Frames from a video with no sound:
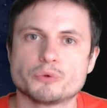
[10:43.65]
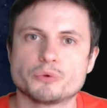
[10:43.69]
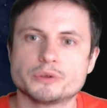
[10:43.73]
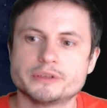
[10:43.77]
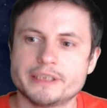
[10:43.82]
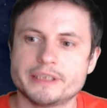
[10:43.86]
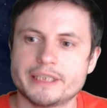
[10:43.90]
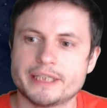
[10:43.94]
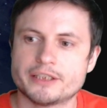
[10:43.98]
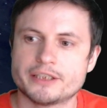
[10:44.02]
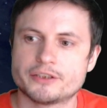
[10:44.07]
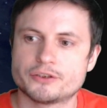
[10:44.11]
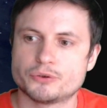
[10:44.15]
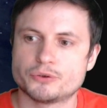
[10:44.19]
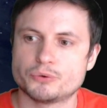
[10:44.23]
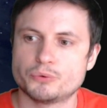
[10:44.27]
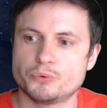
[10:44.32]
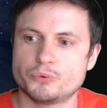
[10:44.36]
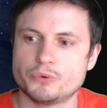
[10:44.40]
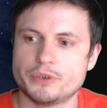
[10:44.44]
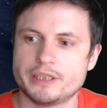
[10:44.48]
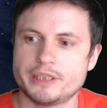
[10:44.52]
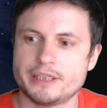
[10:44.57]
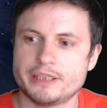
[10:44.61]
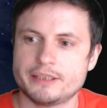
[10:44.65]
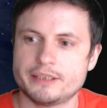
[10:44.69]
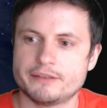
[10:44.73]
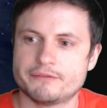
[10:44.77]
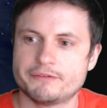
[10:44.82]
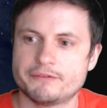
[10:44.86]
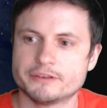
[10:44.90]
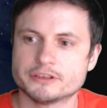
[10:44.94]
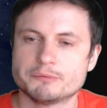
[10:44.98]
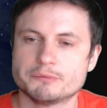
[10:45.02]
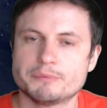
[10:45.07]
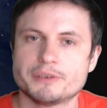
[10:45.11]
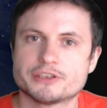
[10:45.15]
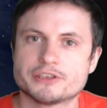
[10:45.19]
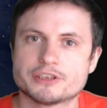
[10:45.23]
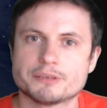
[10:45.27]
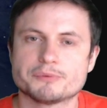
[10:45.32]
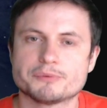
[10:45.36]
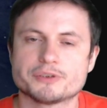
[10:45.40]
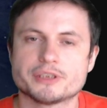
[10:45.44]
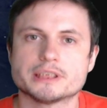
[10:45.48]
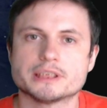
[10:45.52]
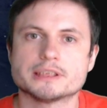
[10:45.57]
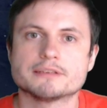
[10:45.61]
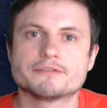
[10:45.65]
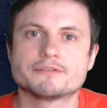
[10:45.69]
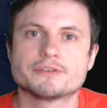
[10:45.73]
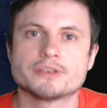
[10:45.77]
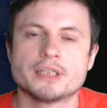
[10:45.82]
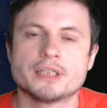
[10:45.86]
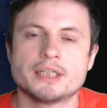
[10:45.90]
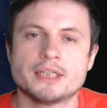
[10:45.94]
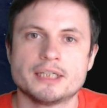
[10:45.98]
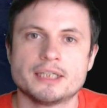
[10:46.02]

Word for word: related to the filaments themselves,